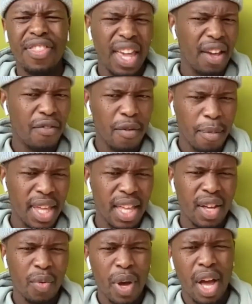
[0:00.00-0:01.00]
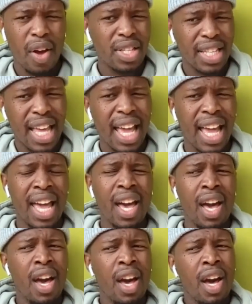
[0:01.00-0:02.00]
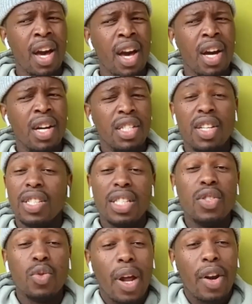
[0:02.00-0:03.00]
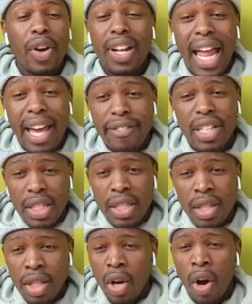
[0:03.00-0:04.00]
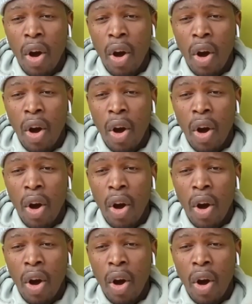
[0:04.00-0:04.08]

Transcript: thing for me, where I was like, so this is what real life is,